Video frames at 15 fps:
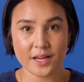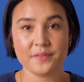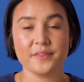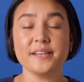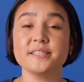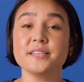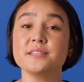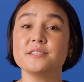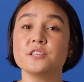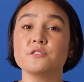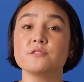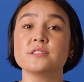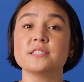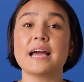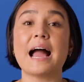This is
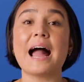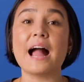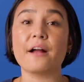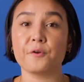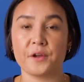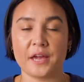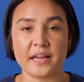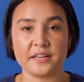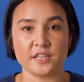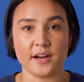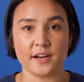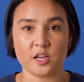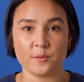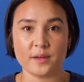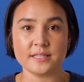used to aggregate
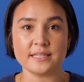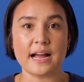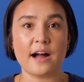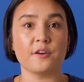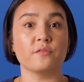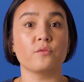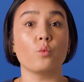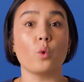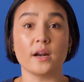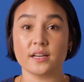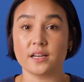documents out of one